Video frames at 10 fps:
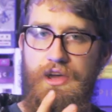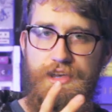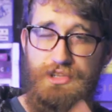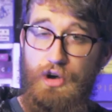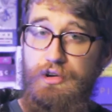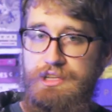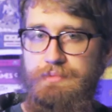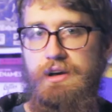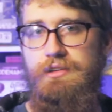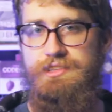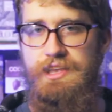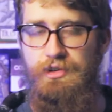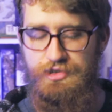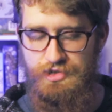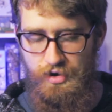starter spells and
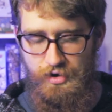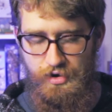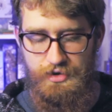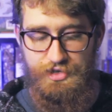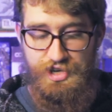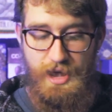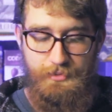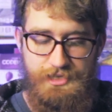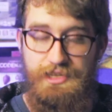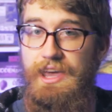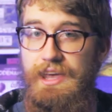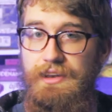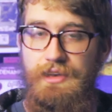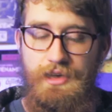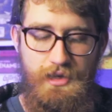your starter gems to
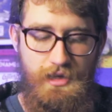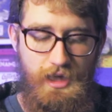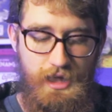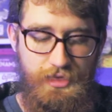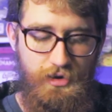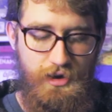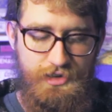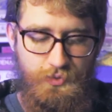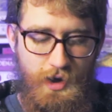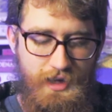gain ether, as well